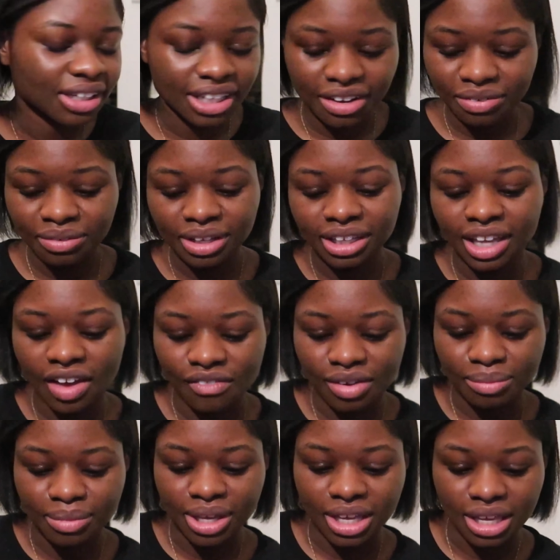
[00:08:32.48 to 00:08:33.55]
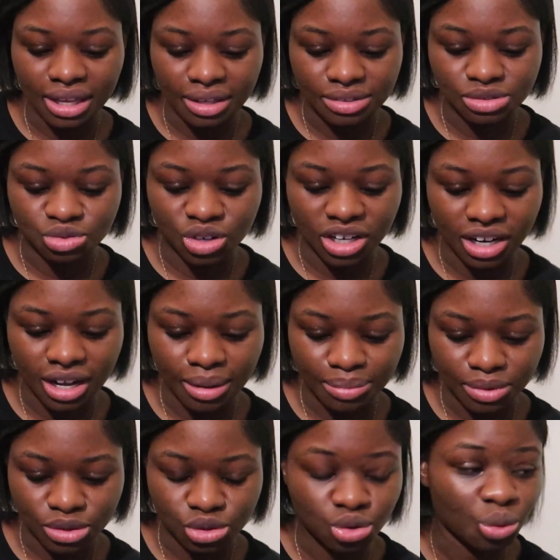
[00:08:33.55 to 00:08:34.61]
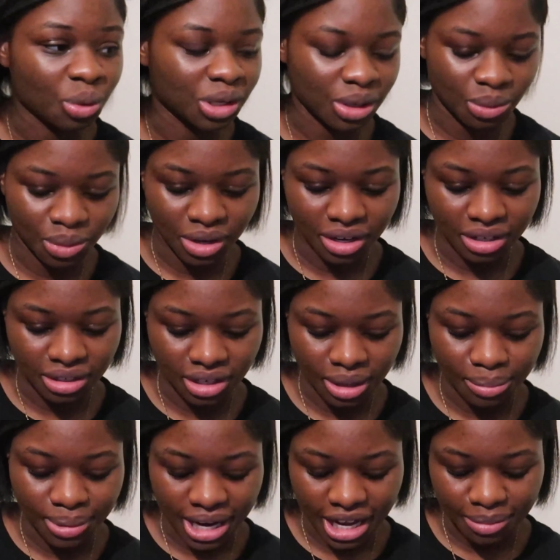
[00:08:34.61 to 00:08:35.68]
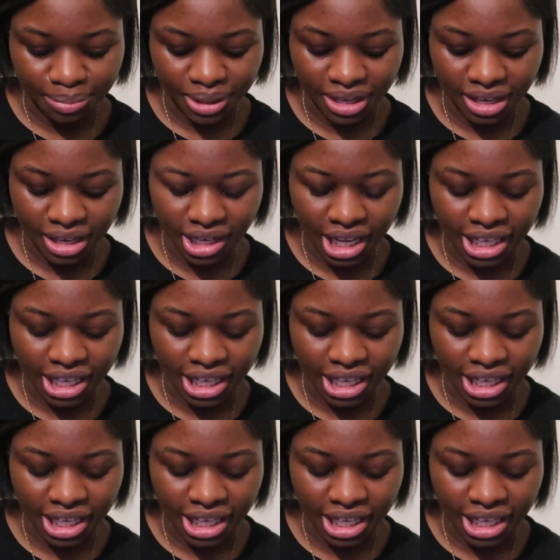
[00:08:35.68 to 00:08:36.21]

definitely giving me straight up twenty-one Blackpink.